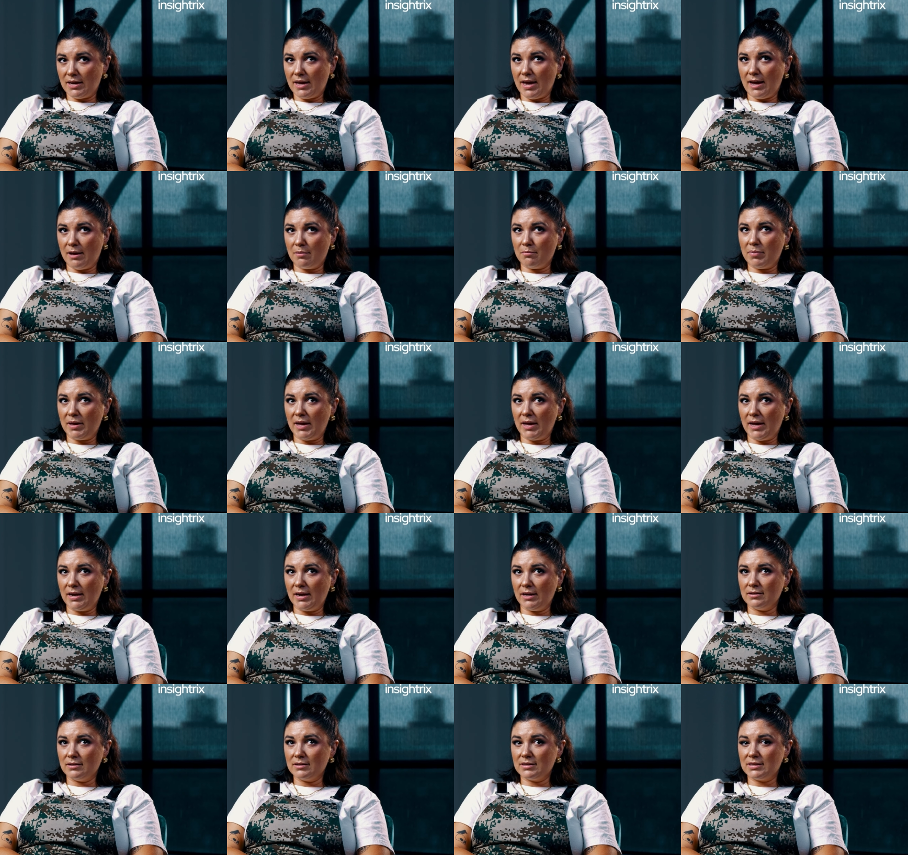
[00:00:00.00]

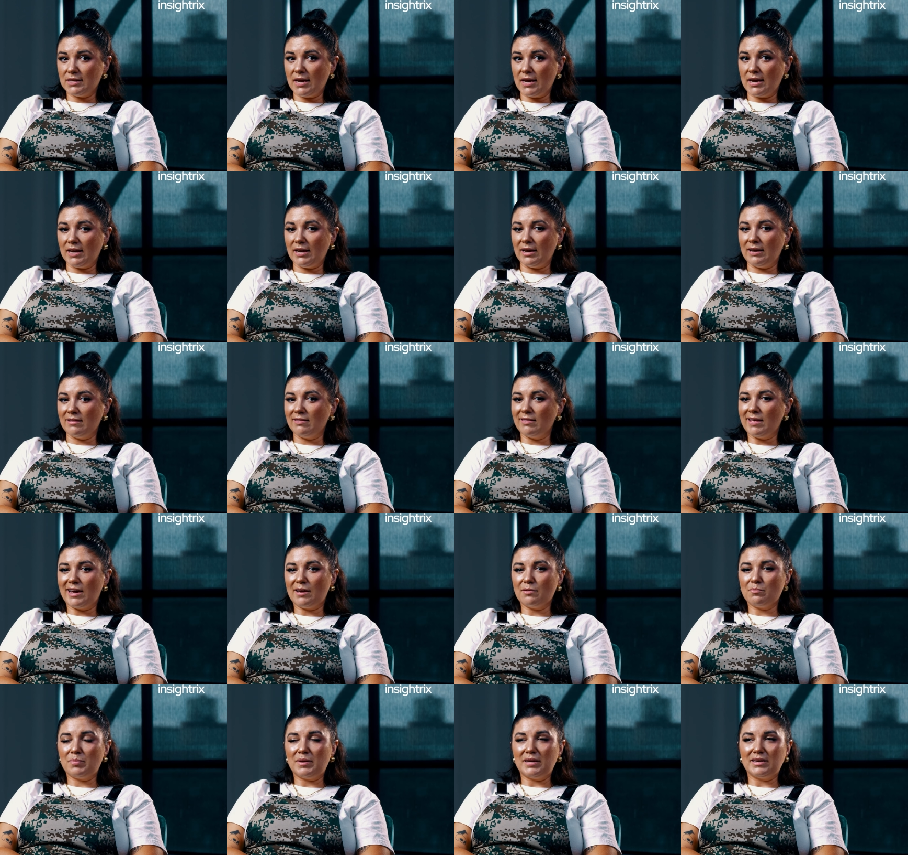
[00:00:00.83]
campaigns. And
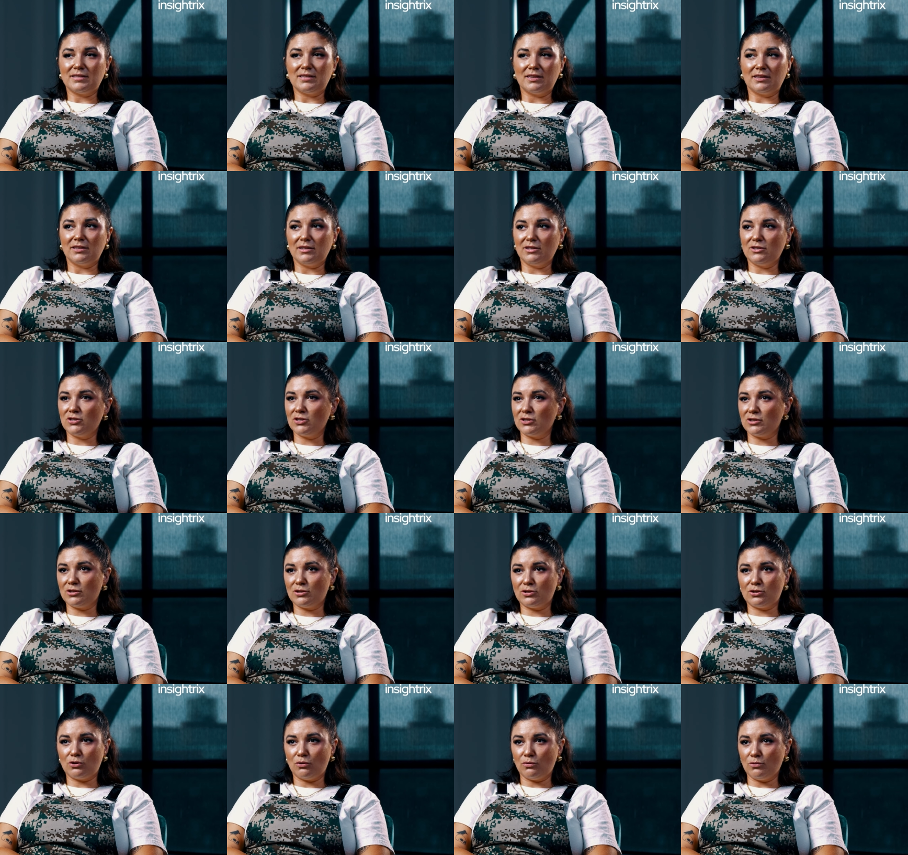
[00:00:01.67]
that basically
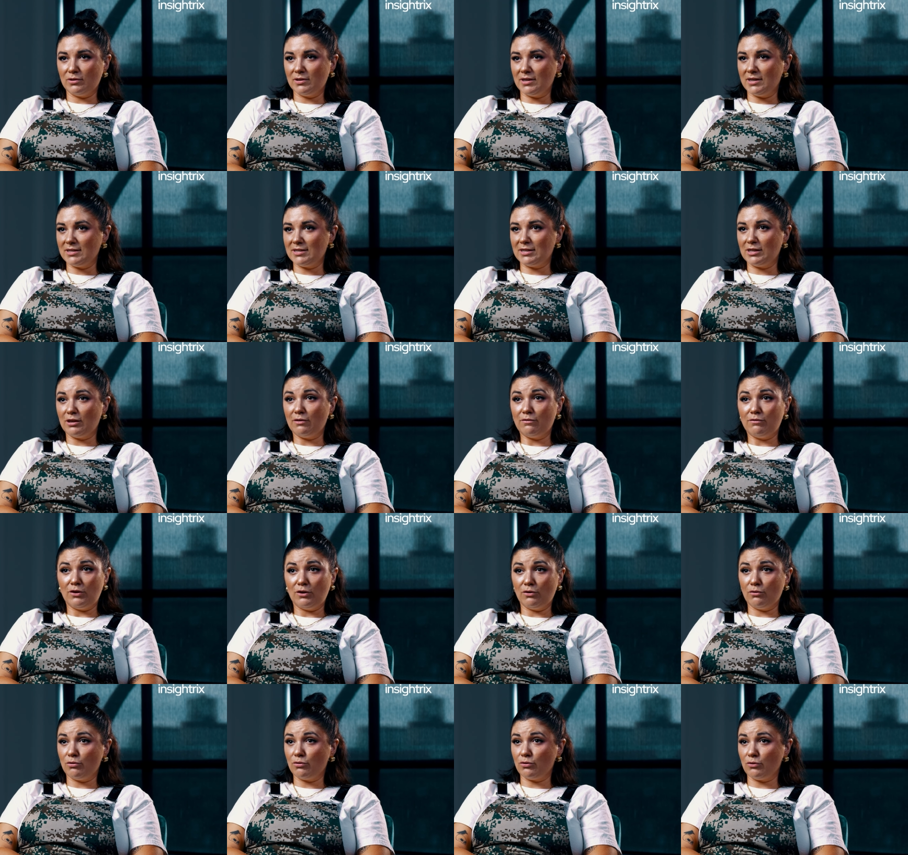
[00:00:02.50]
just told us the
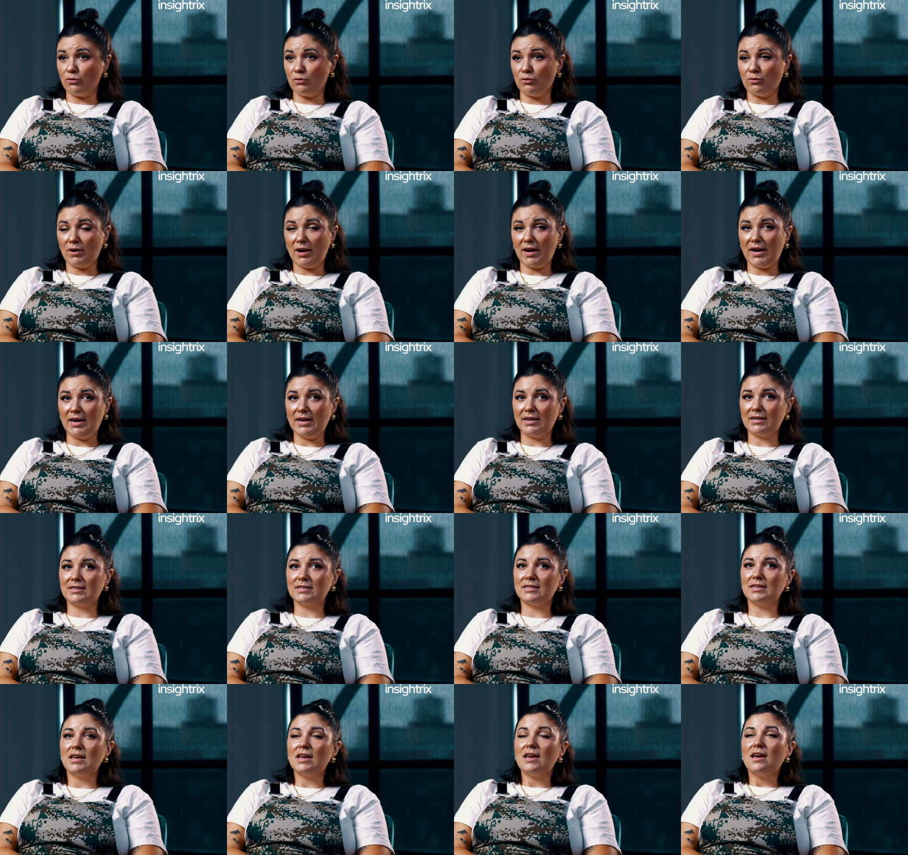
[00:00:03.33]
view through
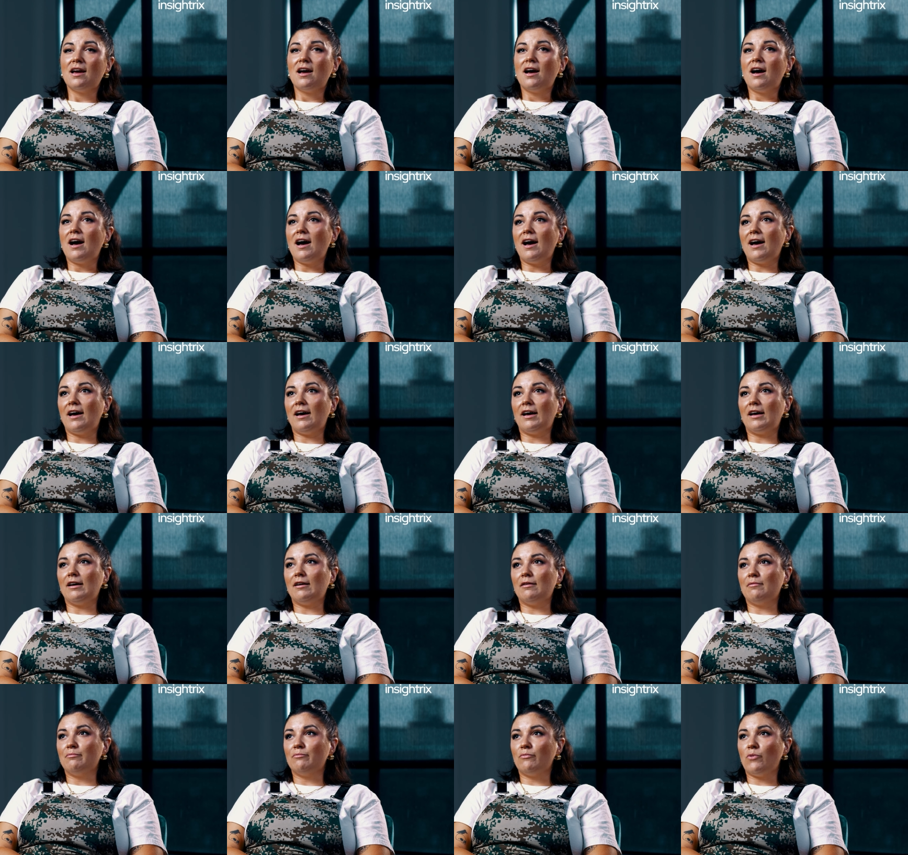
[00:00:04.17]
rate,
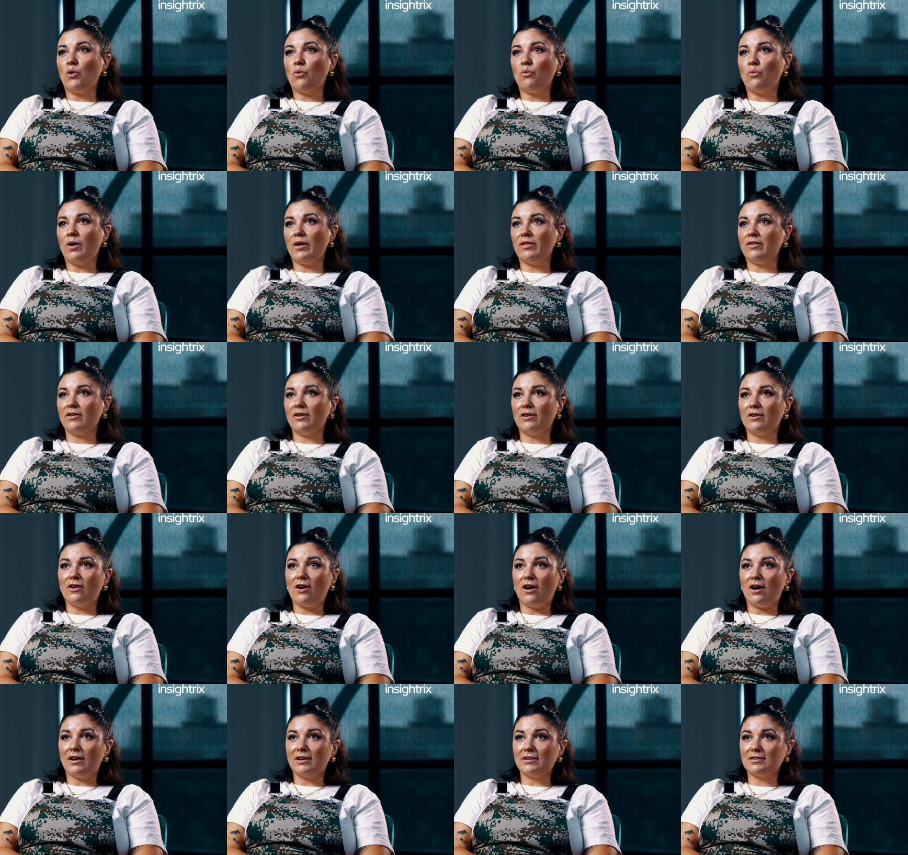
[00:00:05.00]
whether or
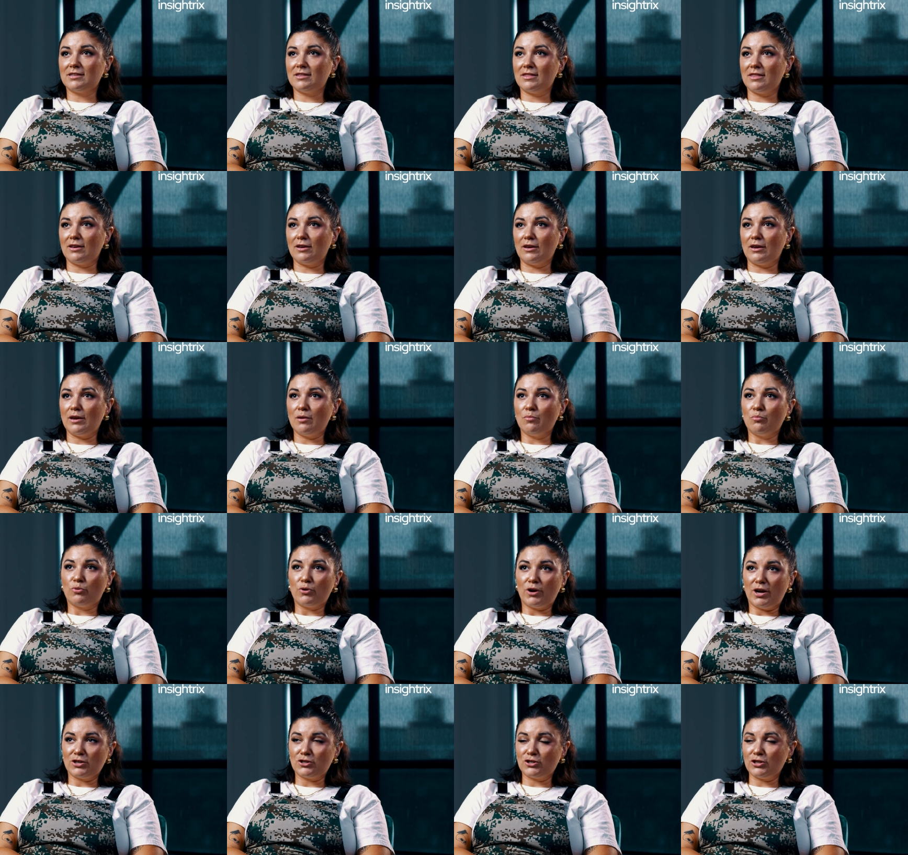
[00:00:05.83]
not the
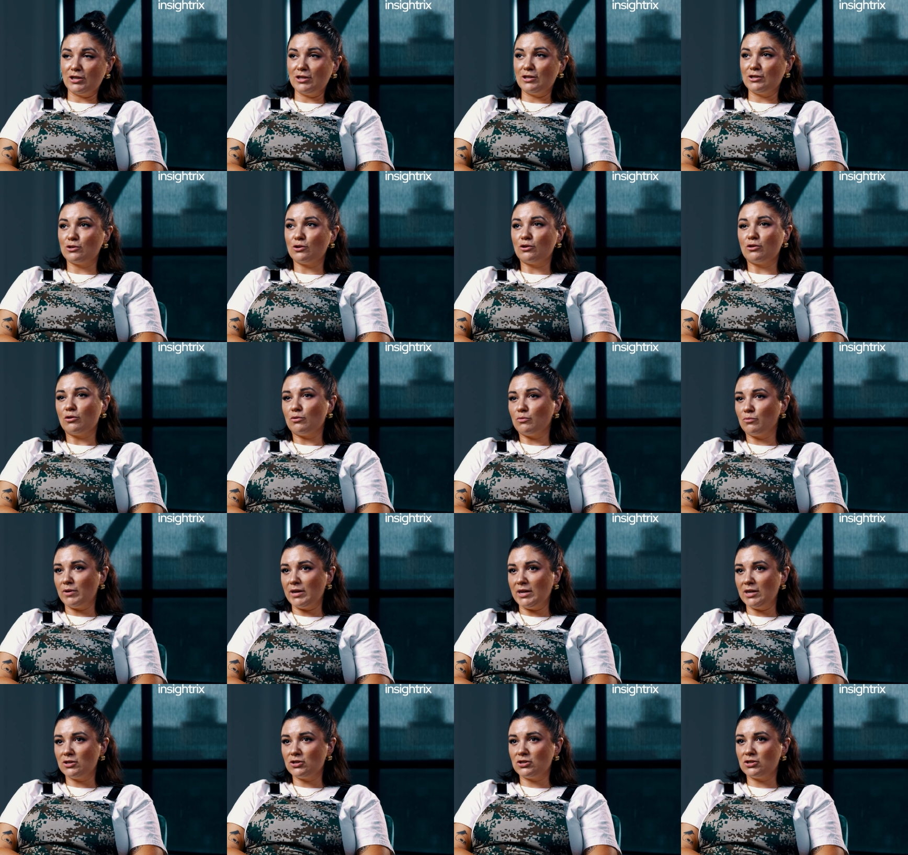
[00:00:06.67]
impressions or the
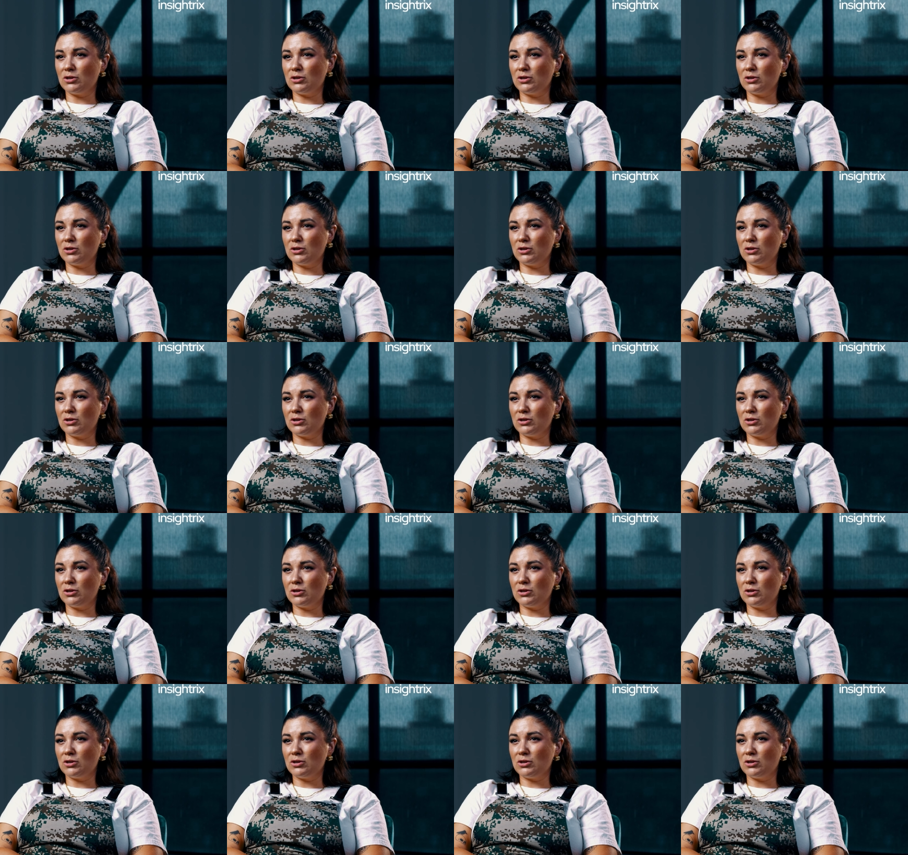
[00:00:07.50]
reach.